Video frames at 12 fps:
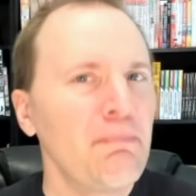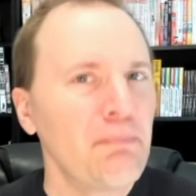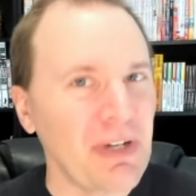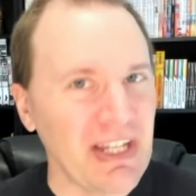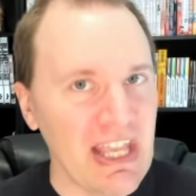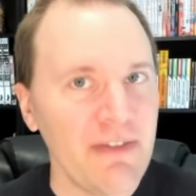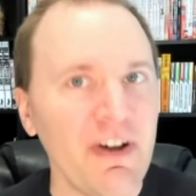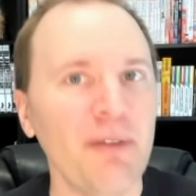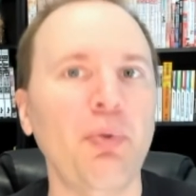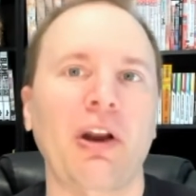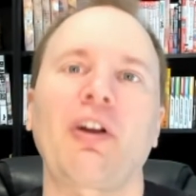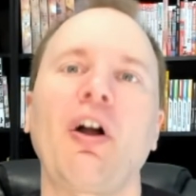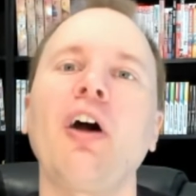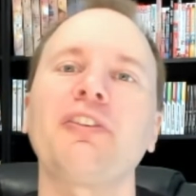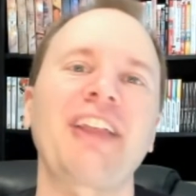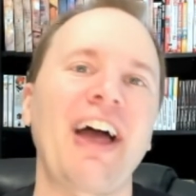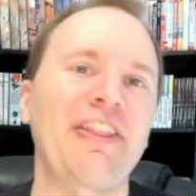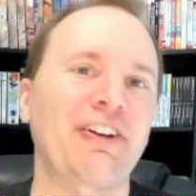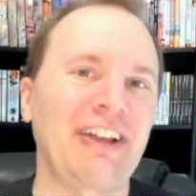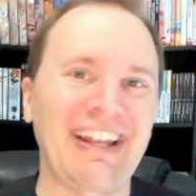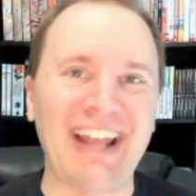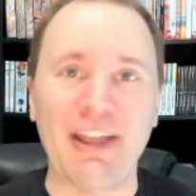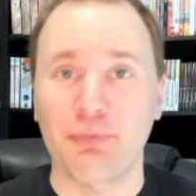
but Eva brought it all together in a